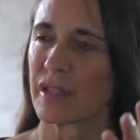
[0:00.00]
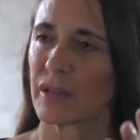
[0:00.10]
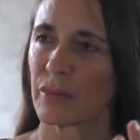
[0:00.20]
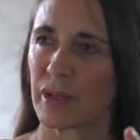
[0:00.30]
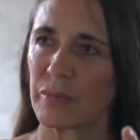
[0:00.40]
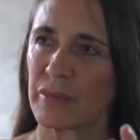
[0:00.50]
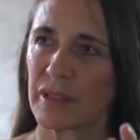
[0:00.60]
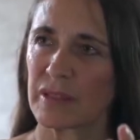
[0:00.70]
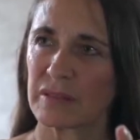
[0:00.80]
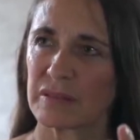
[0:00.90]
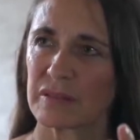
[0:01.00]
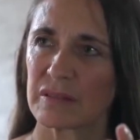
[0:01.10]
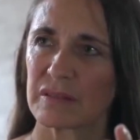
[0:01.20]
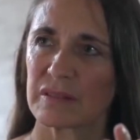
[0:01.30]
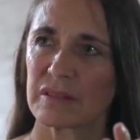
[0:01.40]
he had raped me.
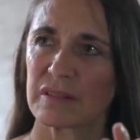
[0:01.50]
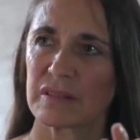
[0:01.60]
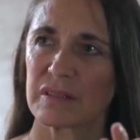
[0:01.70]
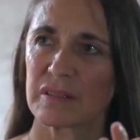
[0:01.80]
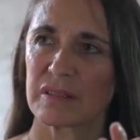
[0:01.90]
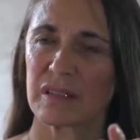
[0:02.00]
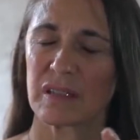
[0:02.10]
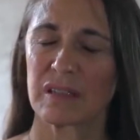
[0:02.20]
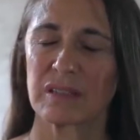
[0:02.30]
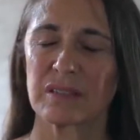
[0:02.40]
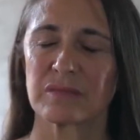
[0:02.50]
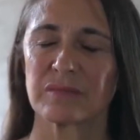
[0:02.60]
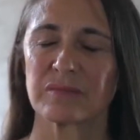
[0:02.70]
And